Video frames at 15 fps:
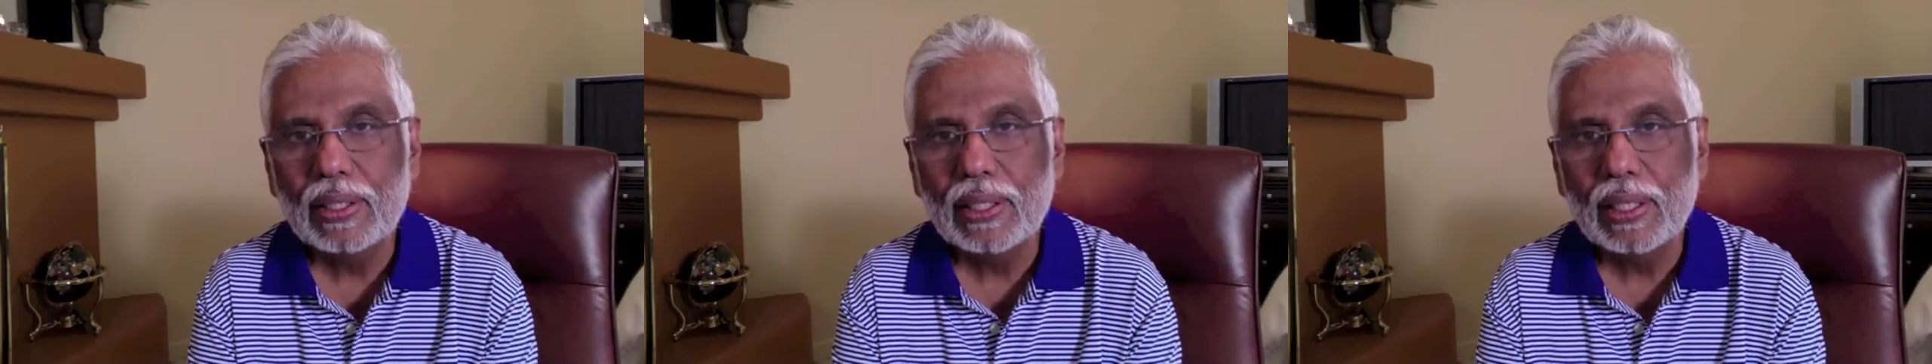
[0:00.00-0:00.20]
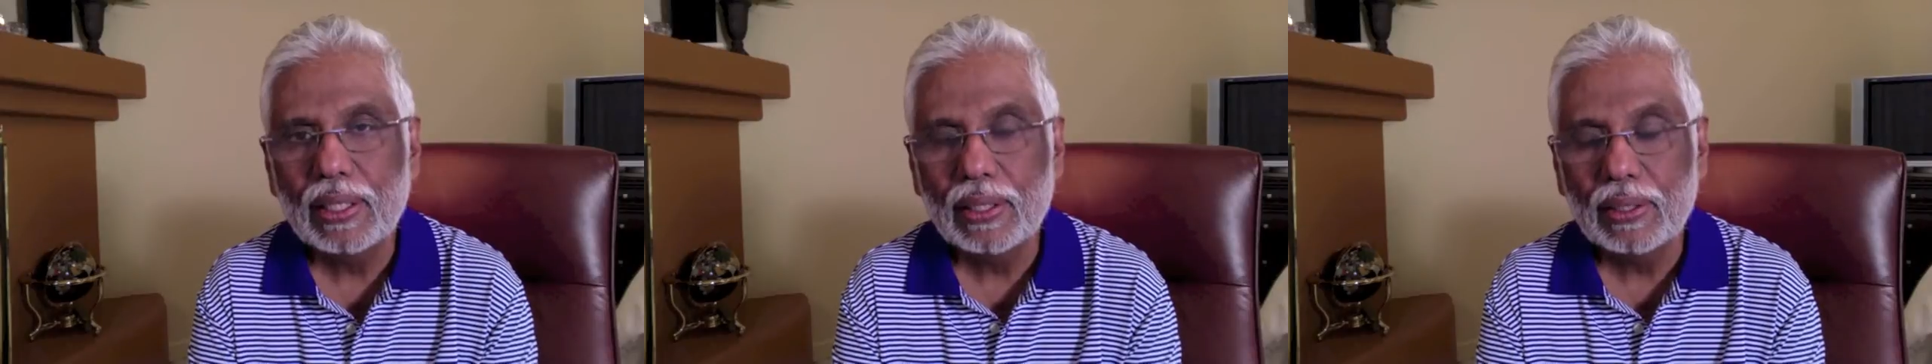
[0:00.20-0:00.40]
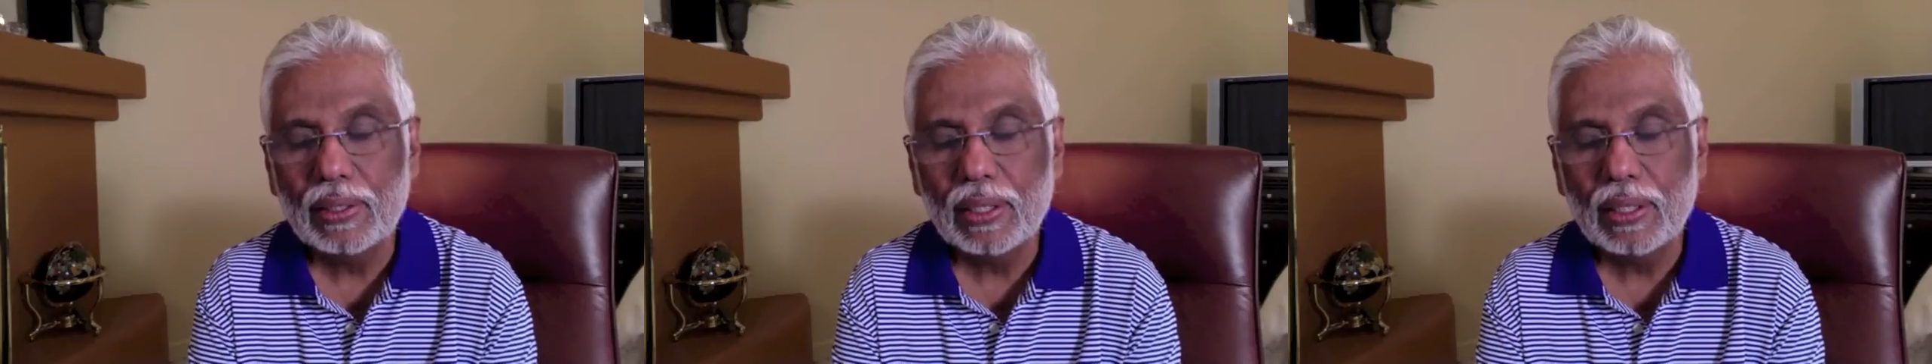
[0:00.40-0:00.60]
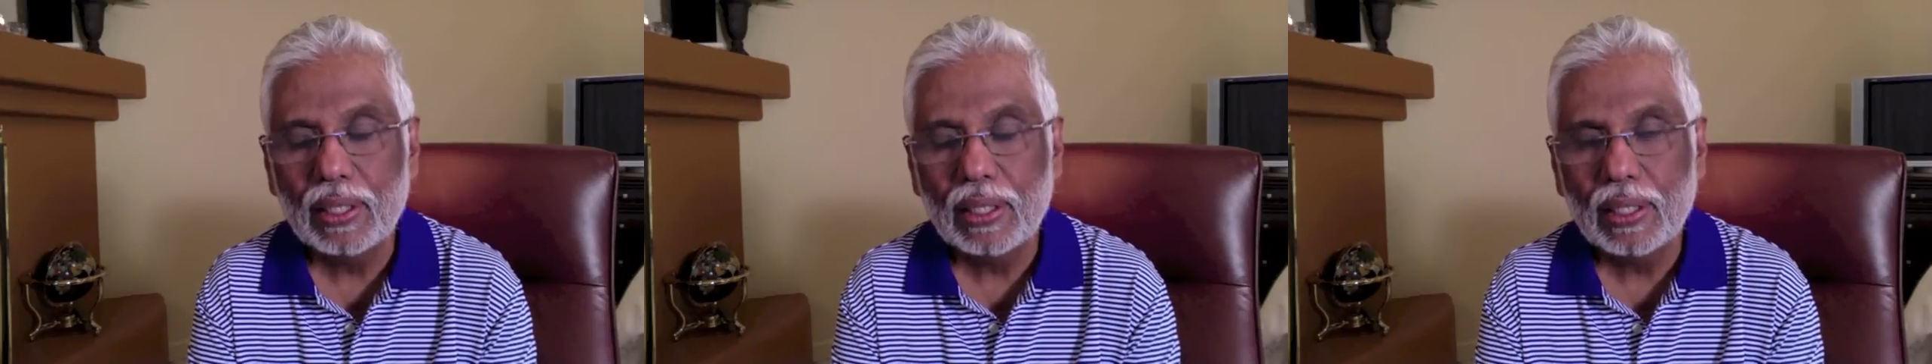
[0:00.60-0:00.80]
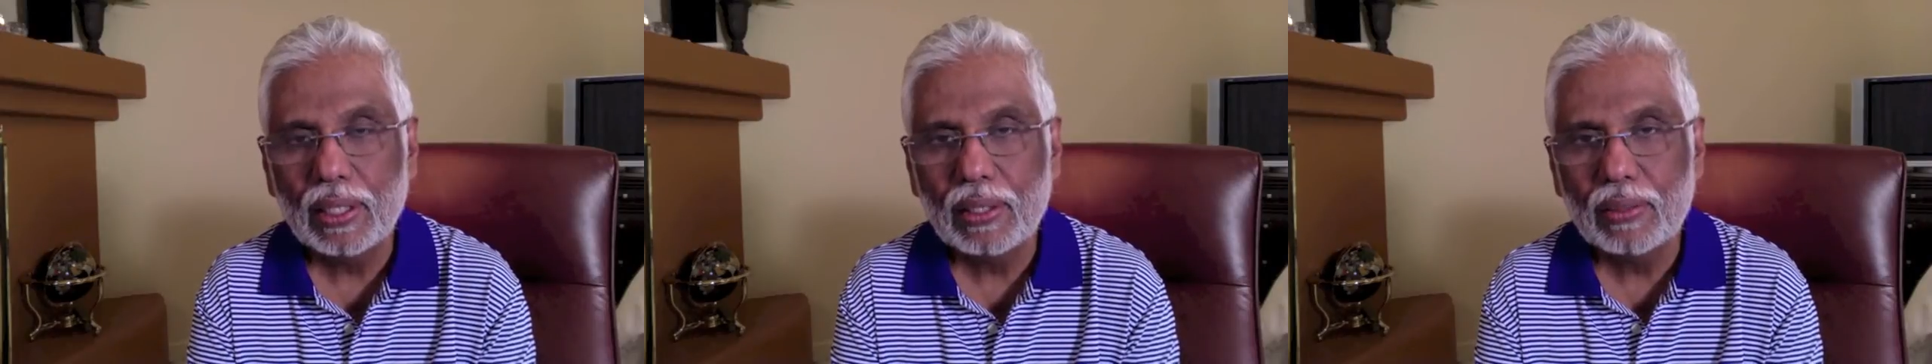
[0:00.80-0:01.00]
And
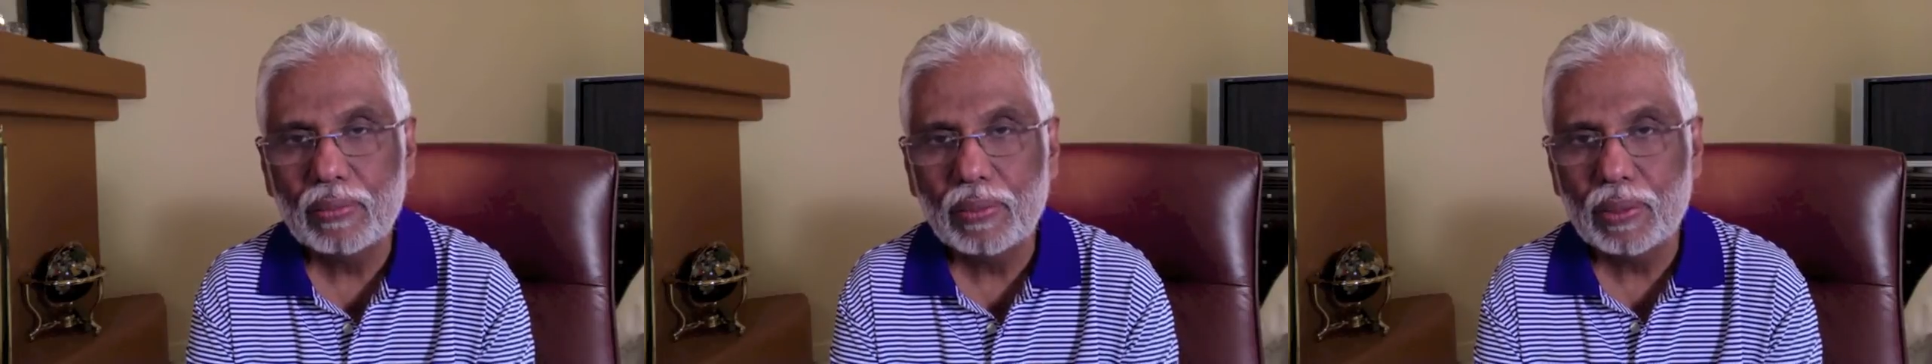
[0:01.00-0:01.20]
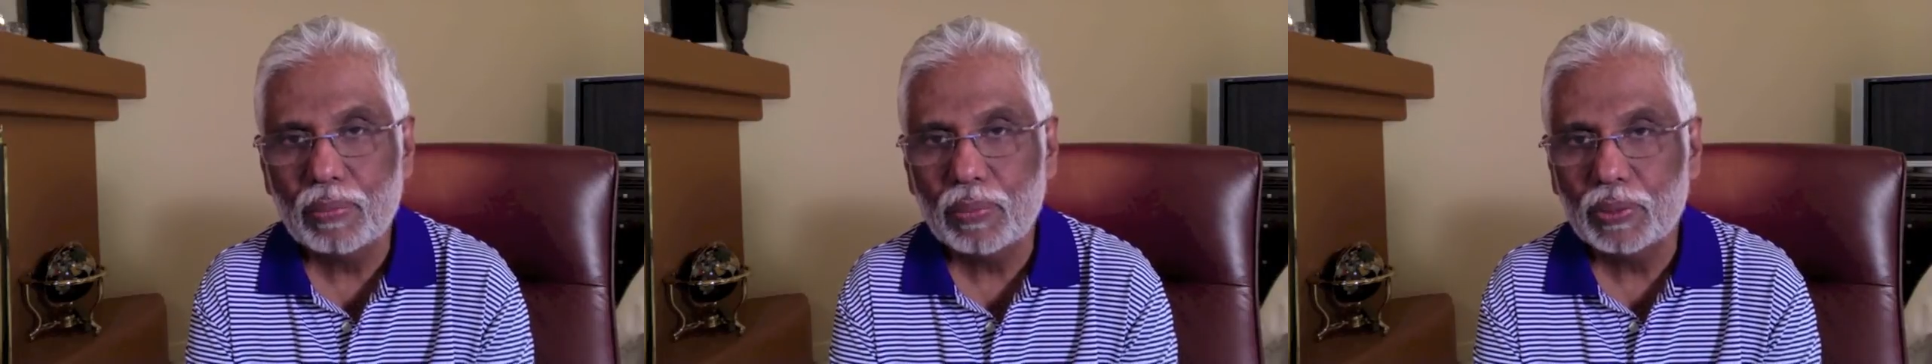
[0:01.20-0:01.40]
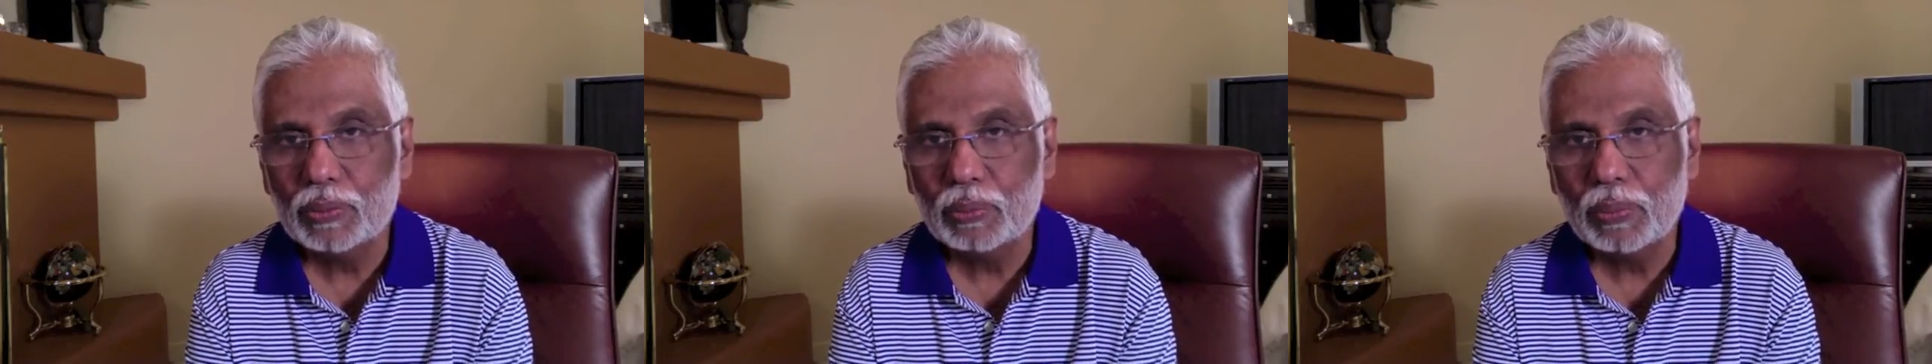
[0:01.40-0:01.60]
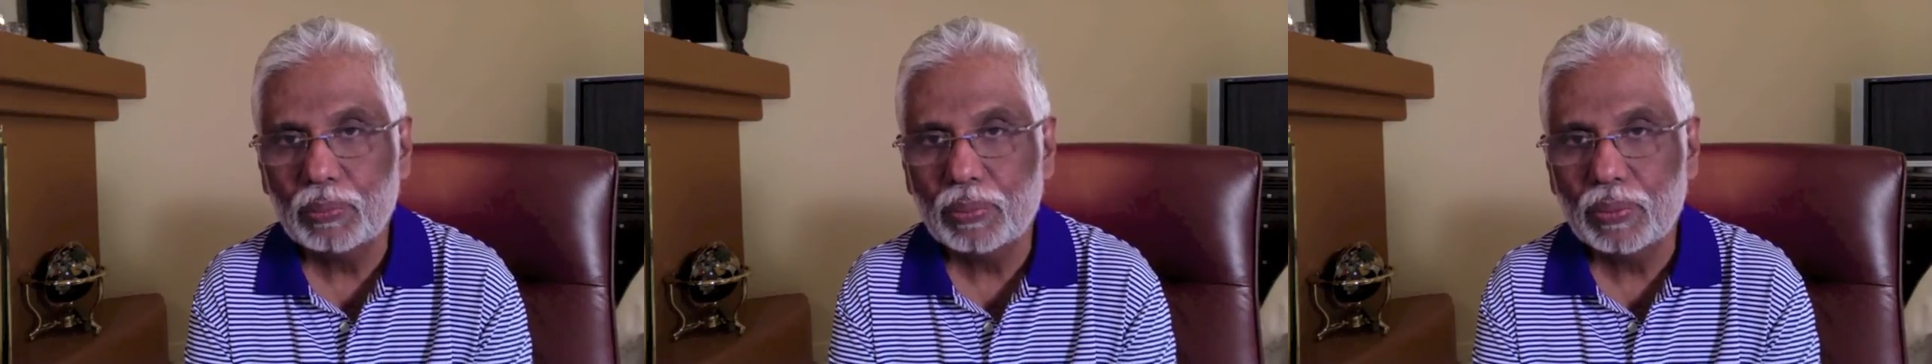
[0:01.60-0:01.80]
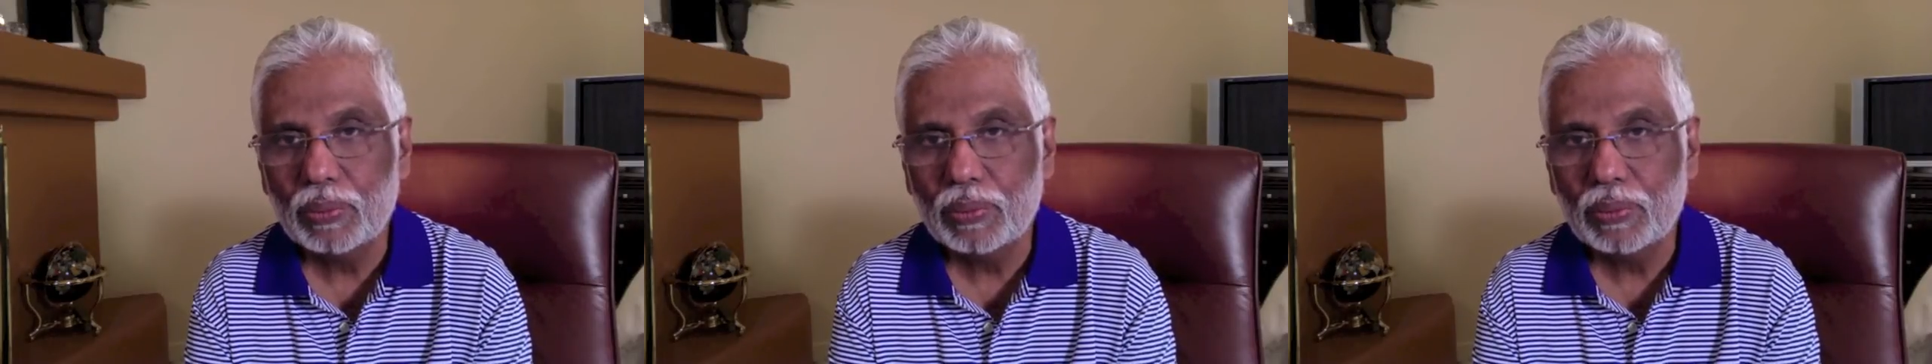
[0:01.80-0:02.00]
uh, what most
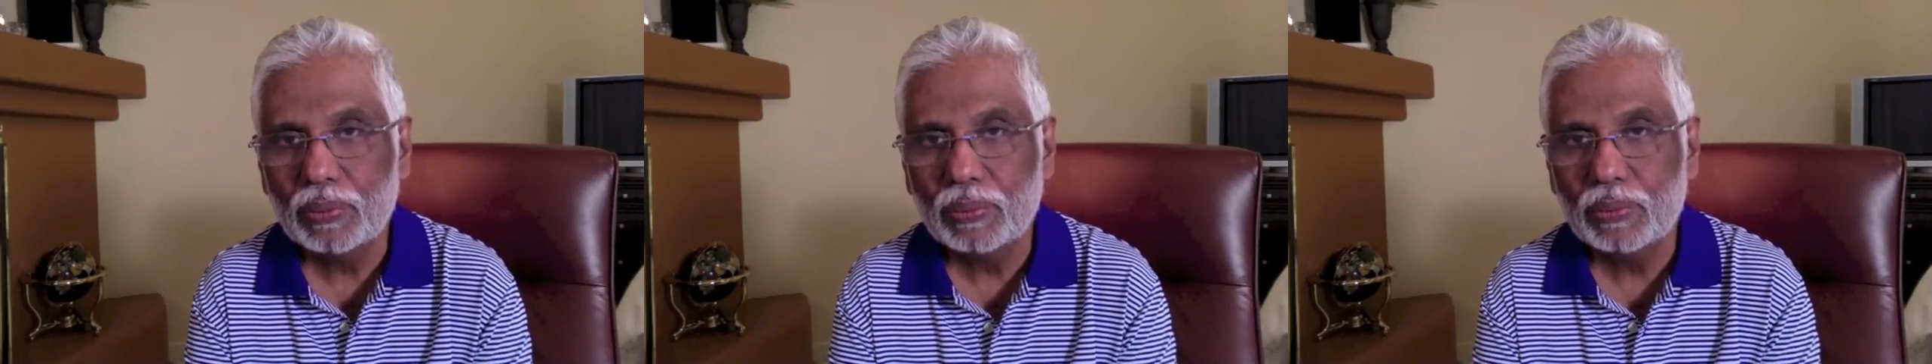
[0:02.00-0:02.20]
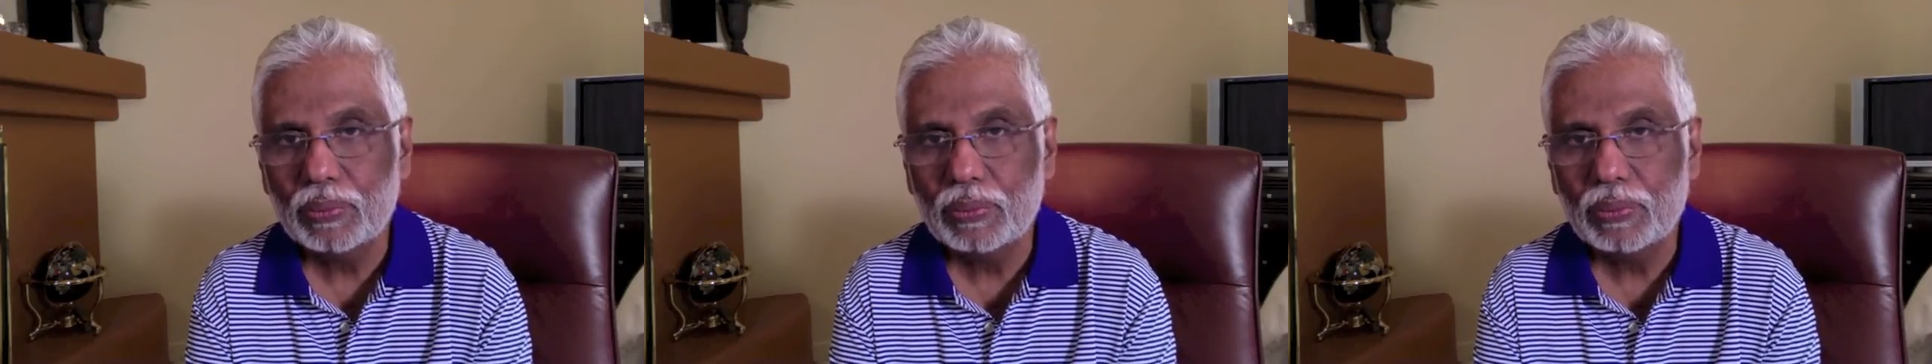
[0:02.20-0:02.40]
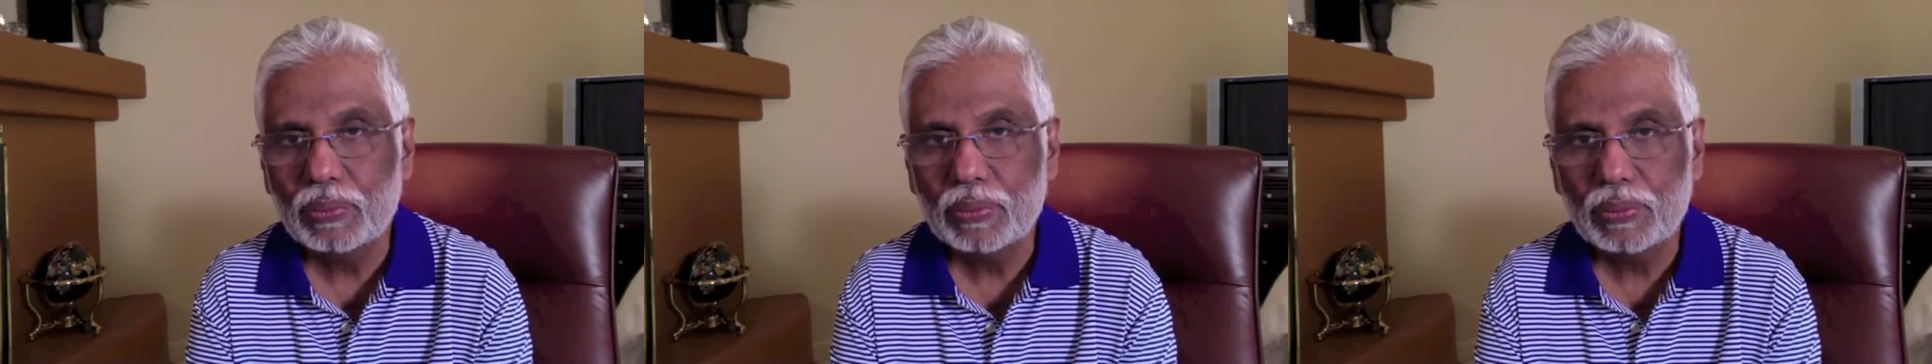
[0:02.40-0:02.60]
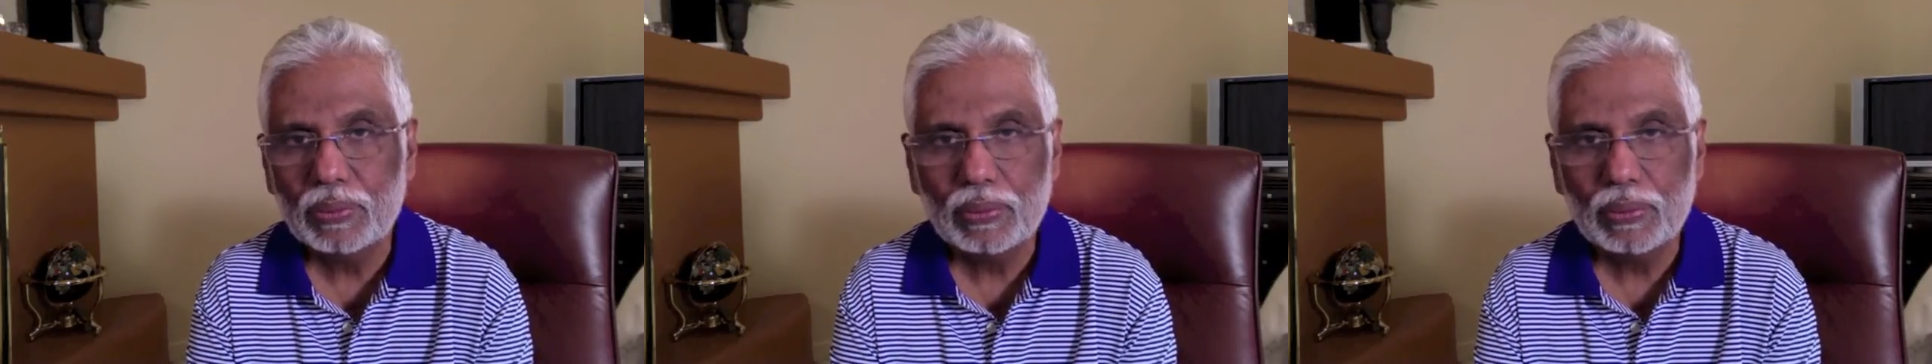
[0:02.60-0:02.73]
people do